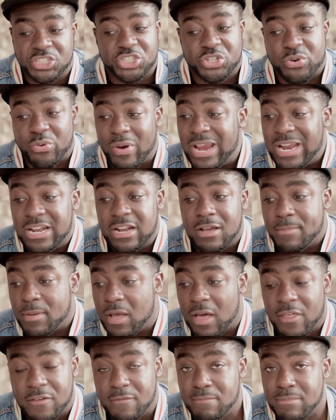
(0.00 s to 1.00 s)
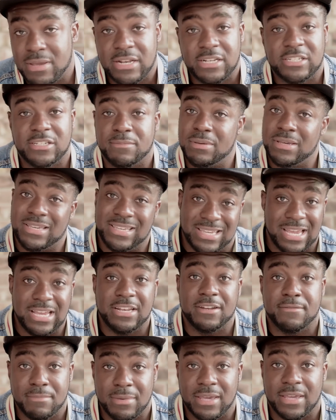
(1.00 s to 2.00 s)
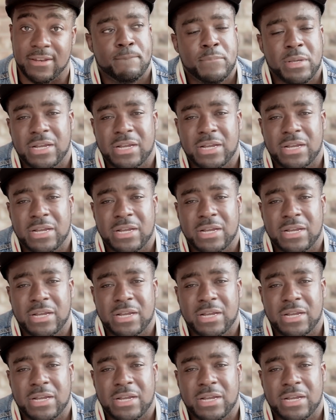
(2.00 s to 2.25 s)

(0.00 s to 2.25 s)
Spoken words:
Train up other men to be kingdom men.